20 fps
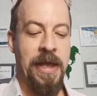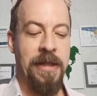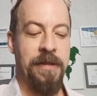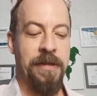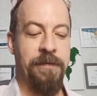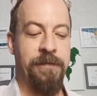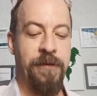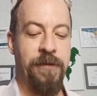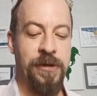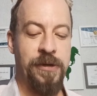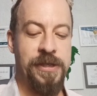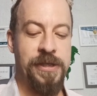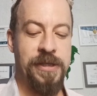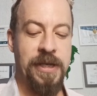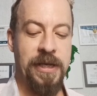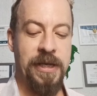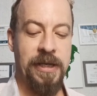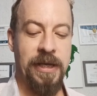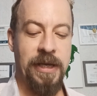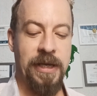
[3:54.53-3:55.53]
The first
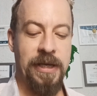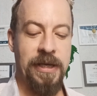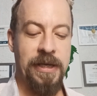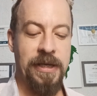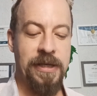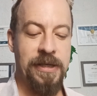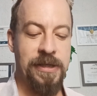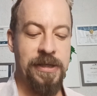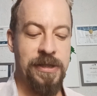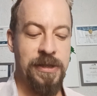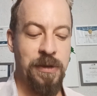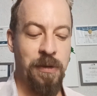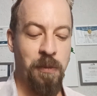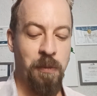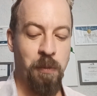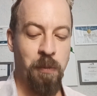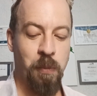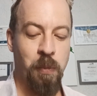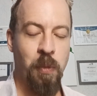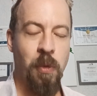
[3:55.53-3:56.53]
thing is
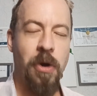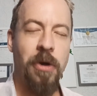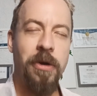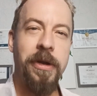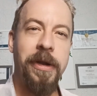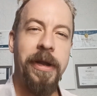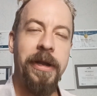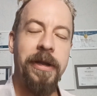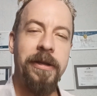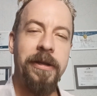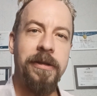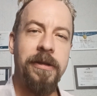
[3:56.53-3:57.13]
what